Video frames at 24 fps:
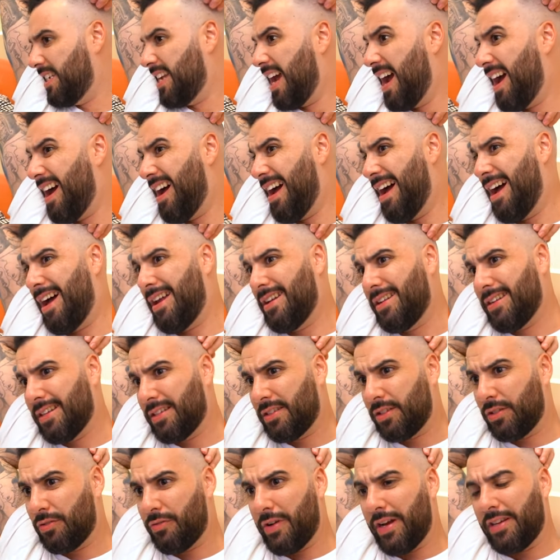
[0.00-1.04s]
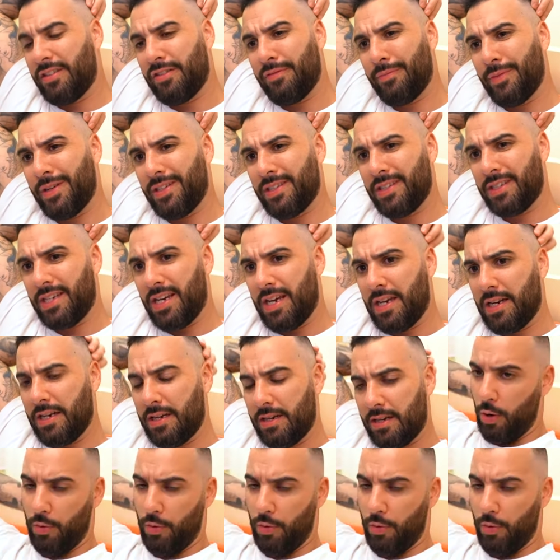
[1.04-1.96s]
tanned as the rest of my skin.